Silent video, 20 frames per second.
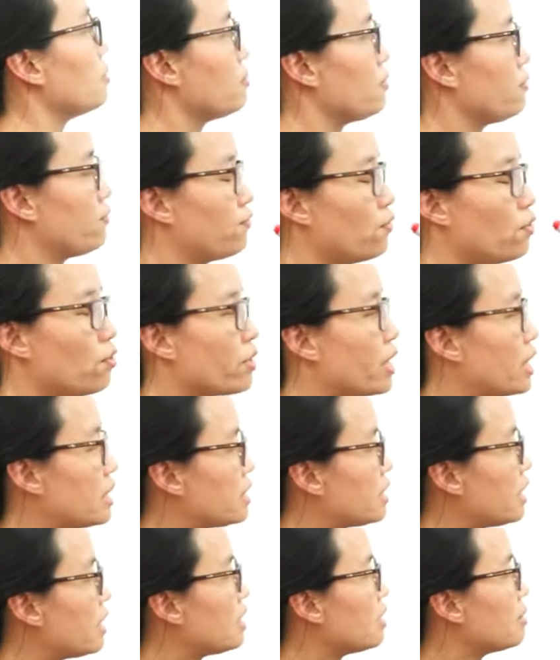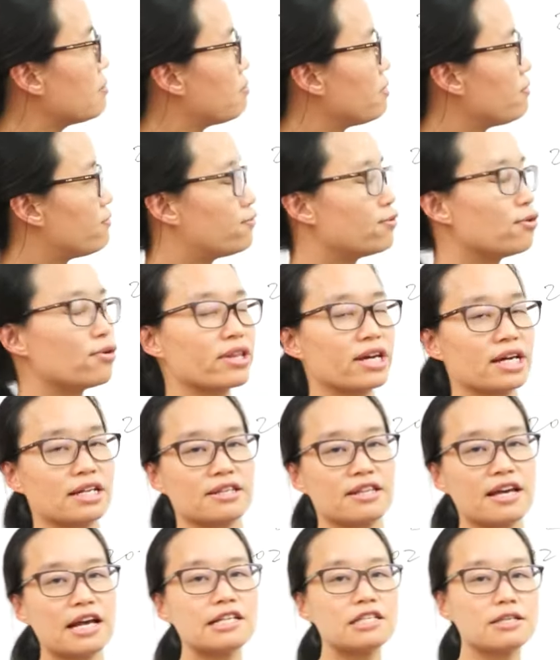before that day,
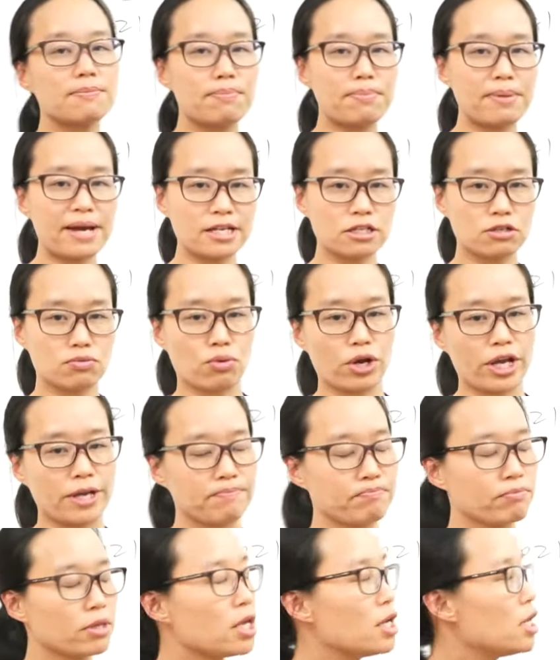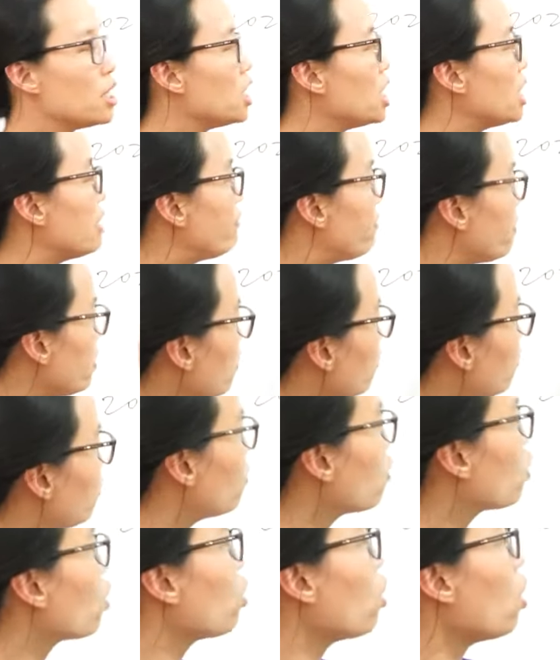that is the best way. If you
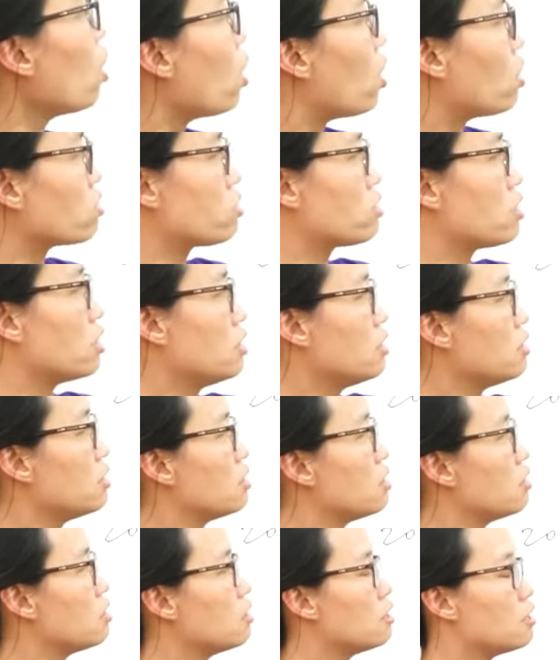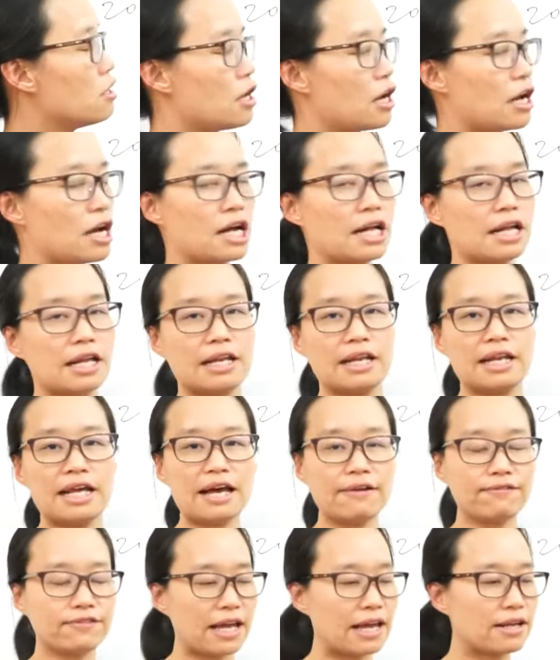forgot,
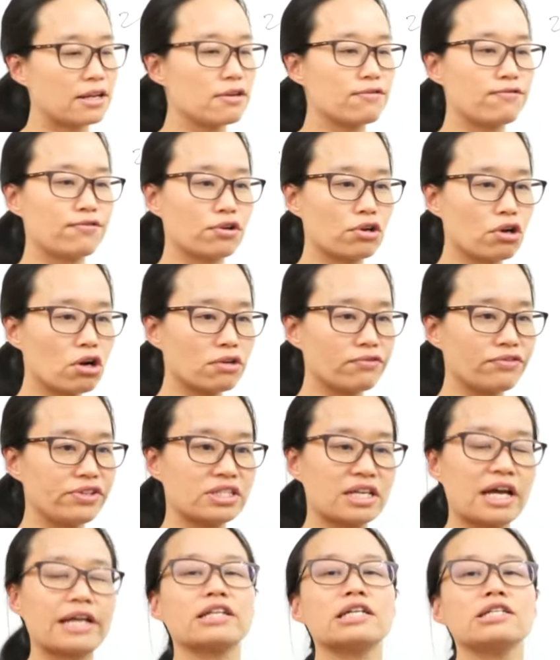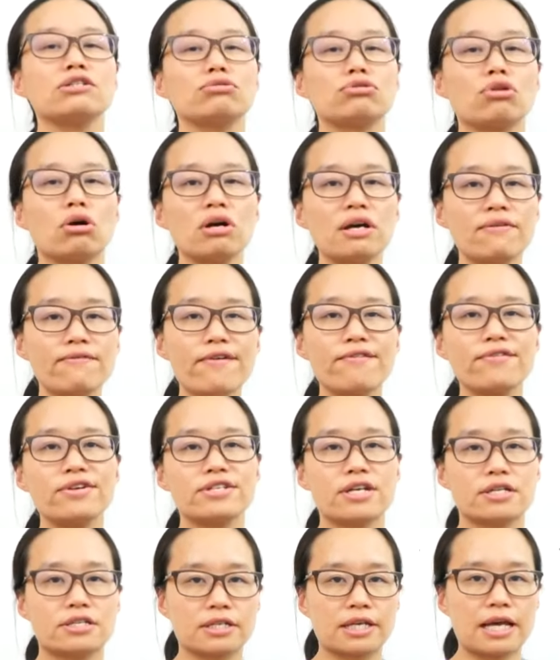left and then forgot a visa, and then you don't have a
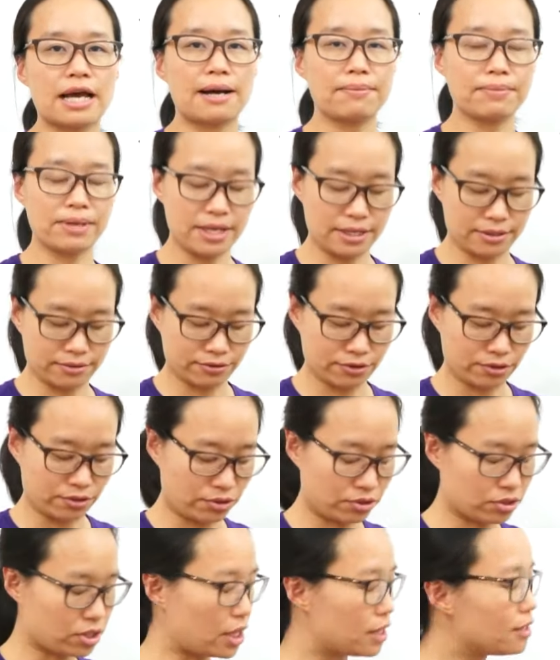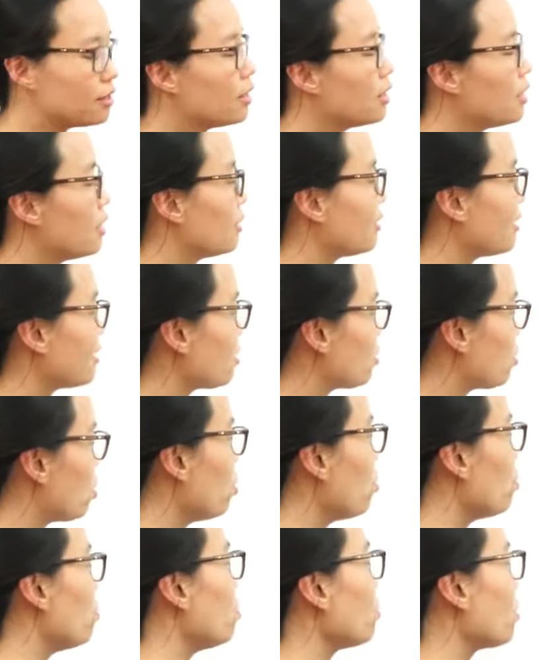visa to come in, okay, that's
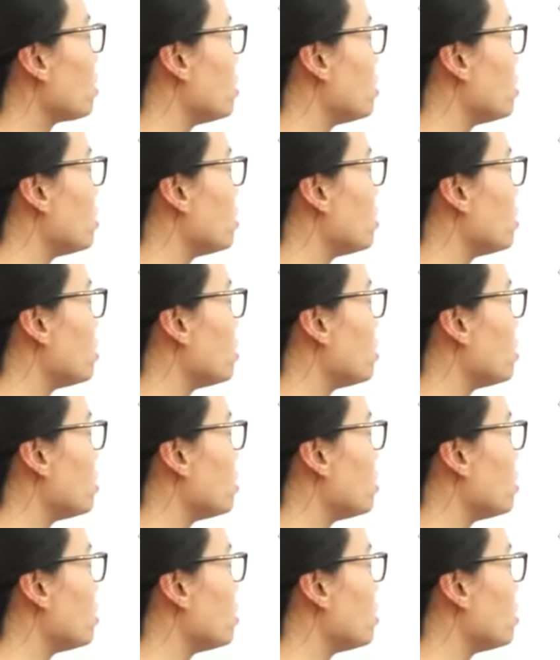2